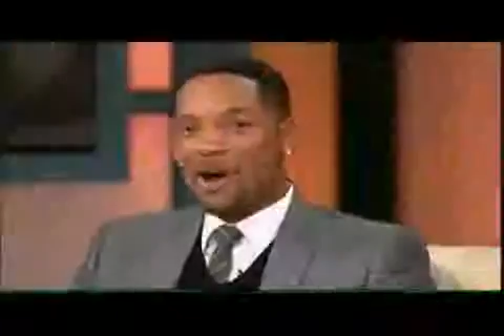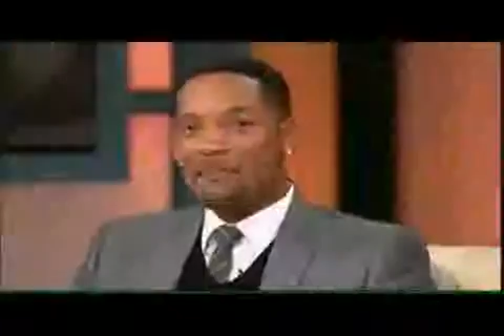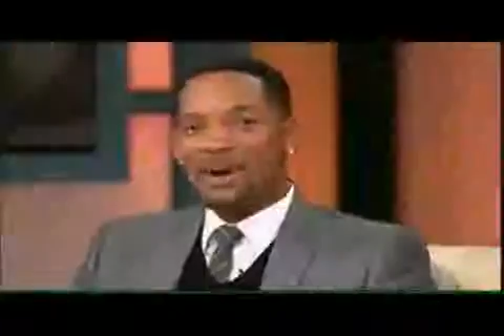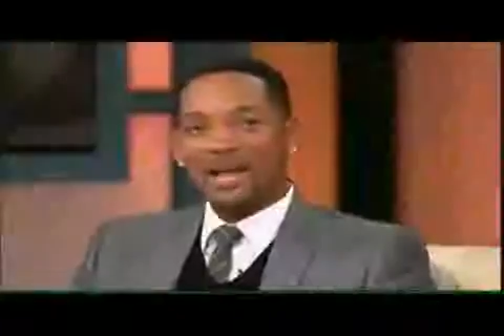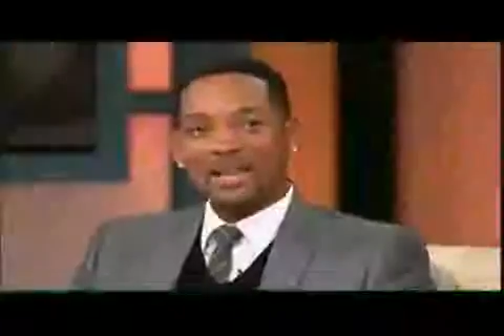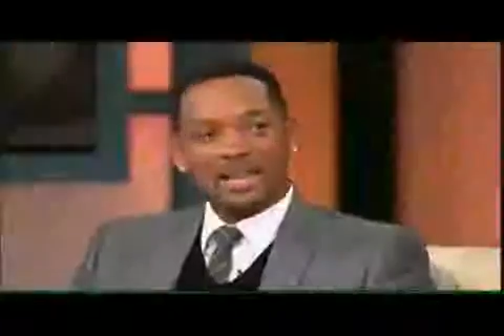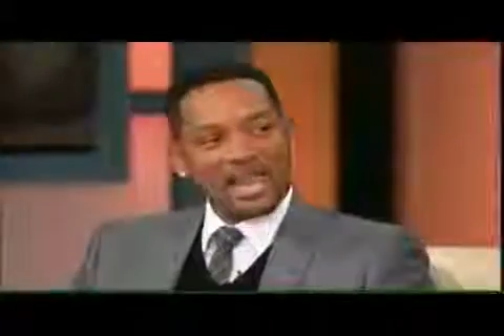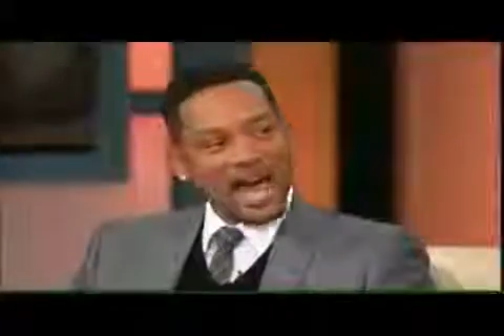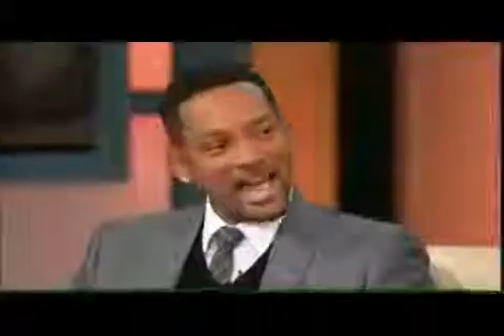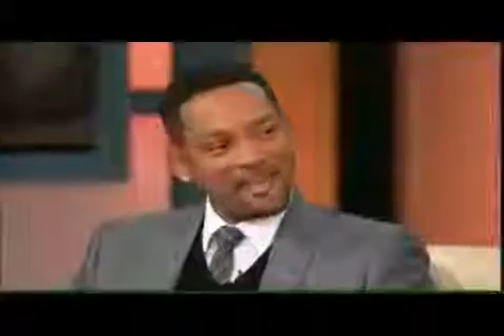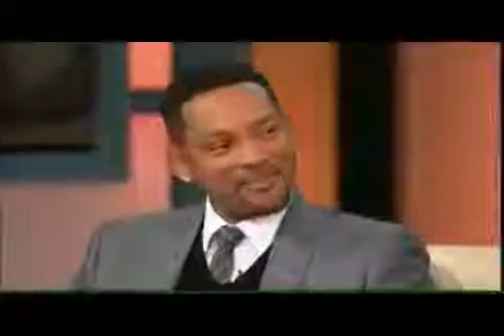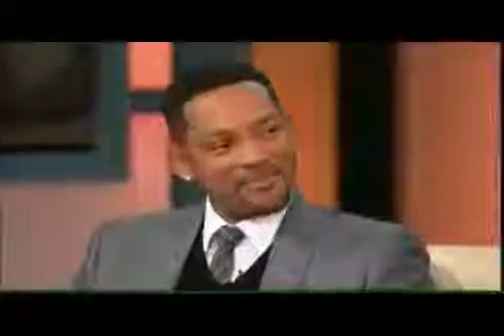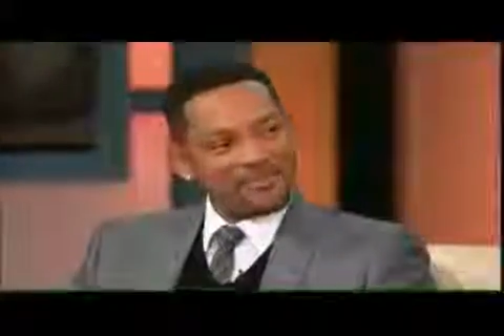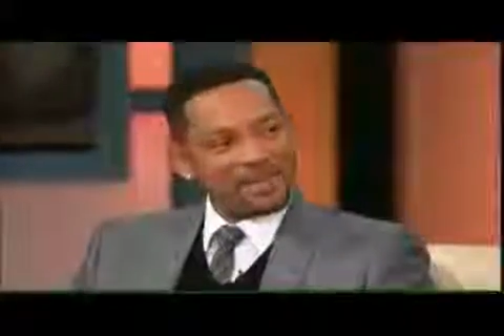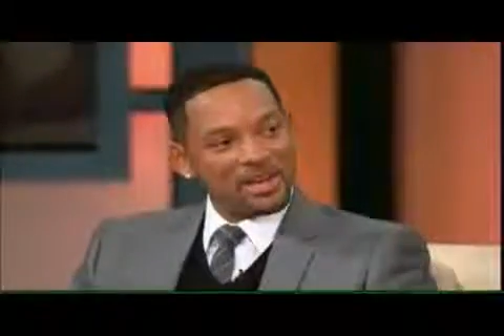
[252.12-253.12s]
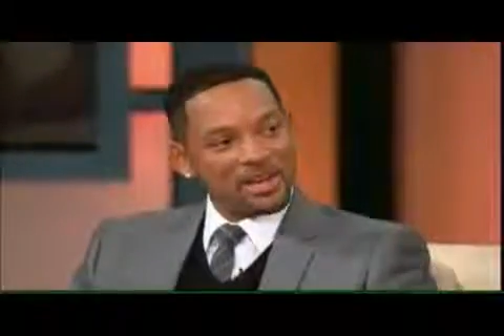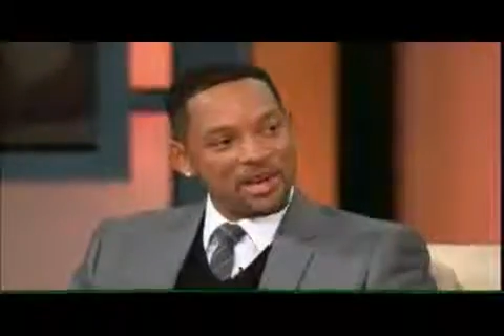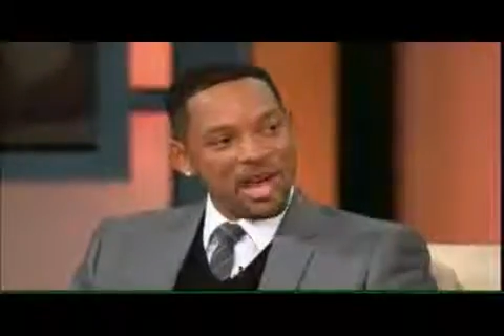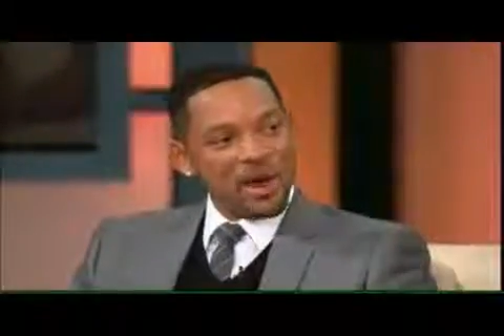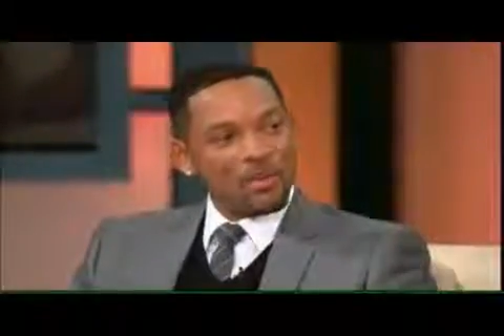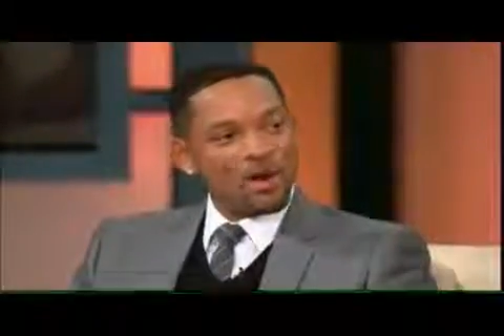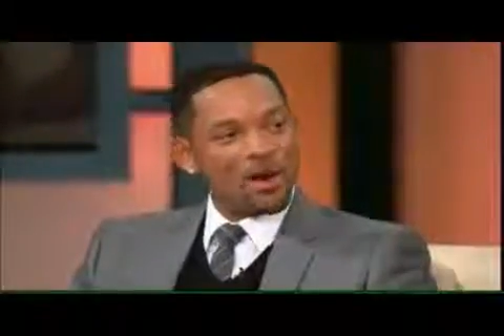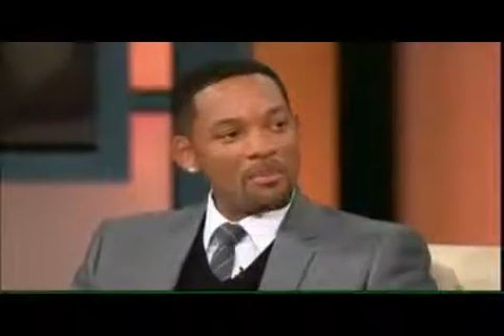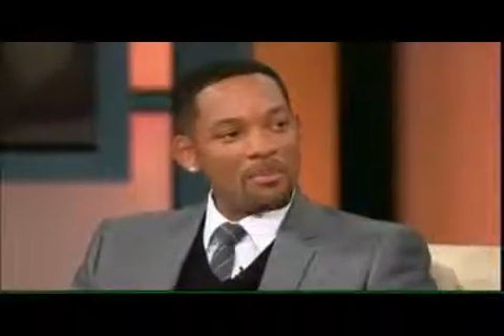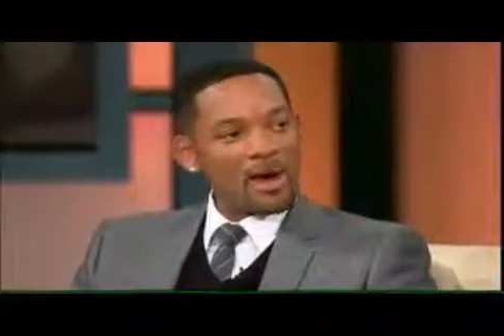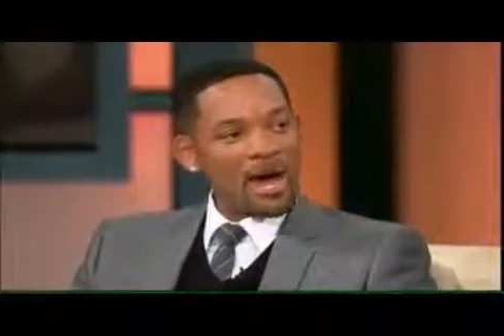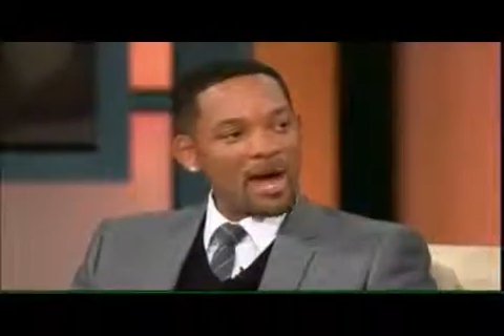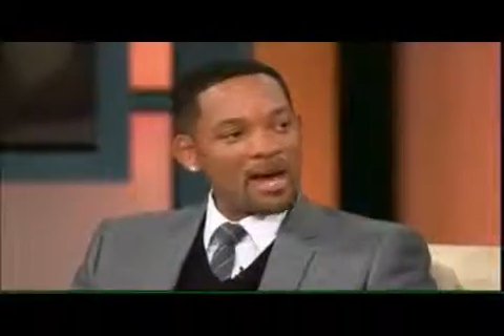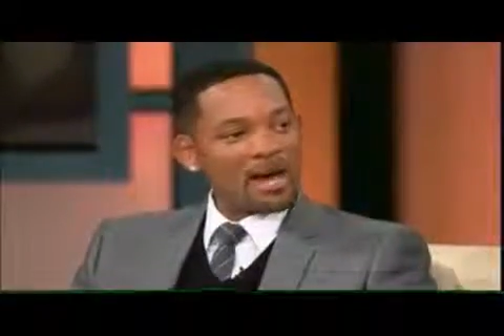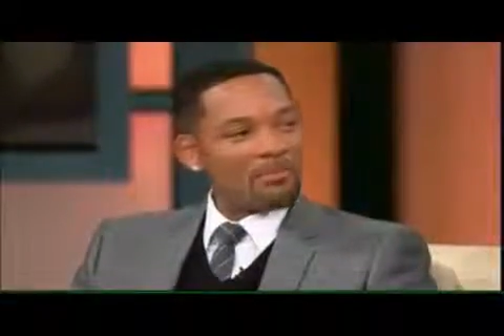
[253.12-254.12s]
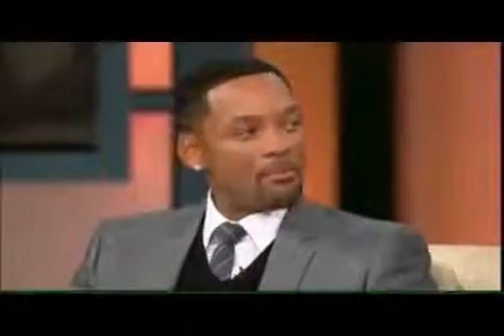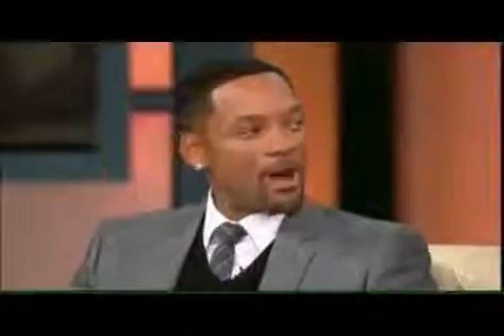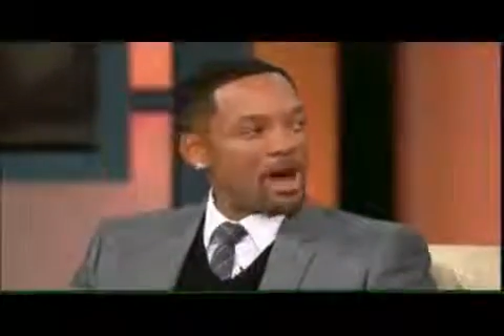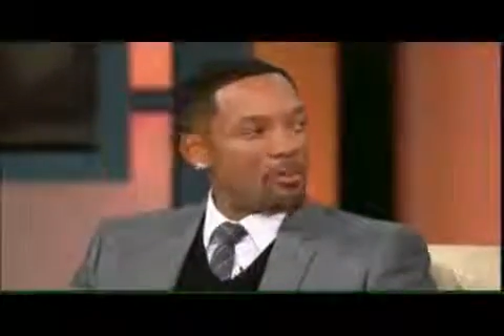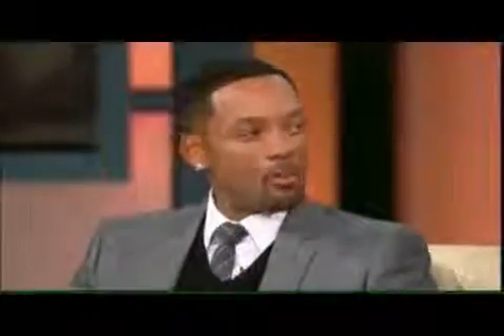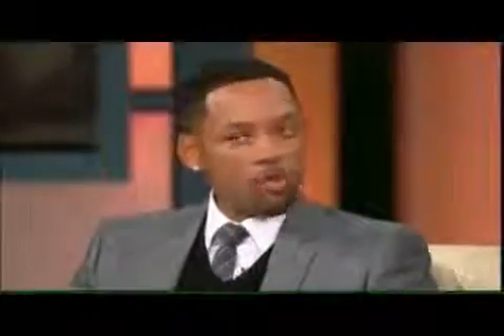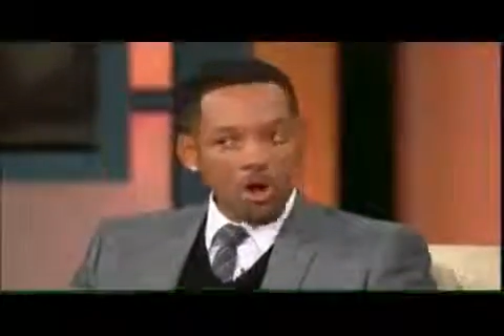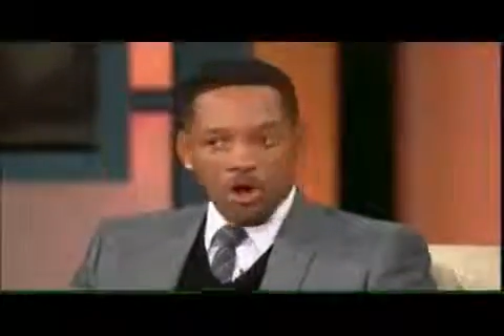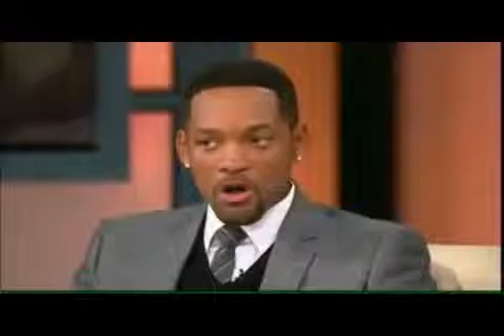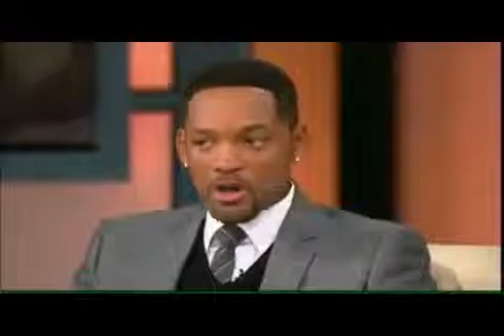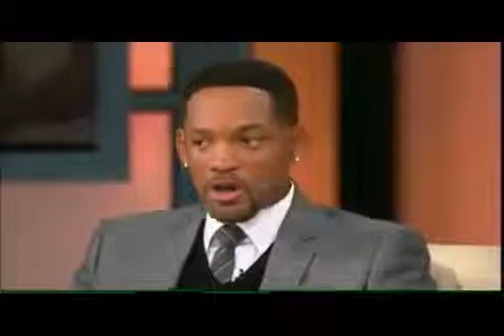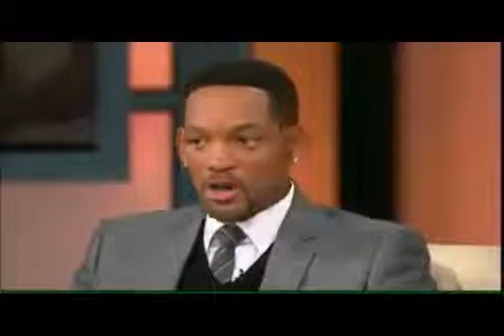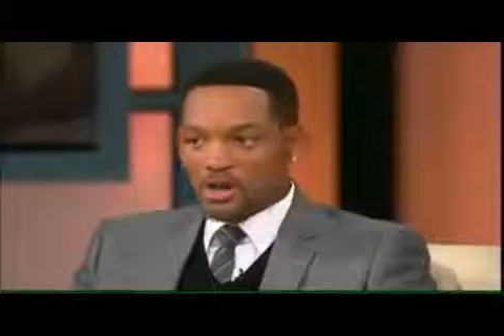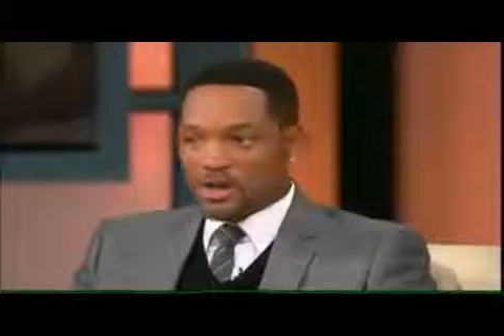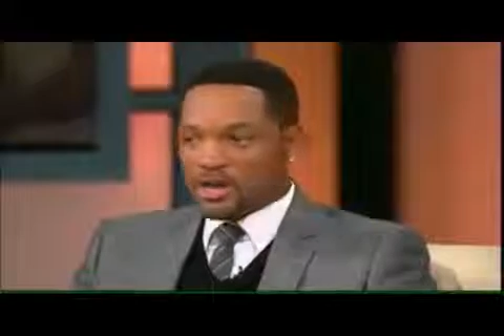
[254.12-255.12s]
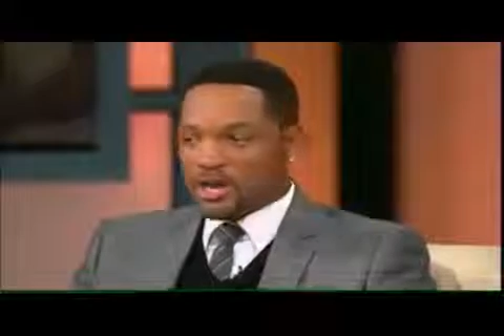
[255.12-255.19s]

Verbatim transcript: want my life, I want my, my work,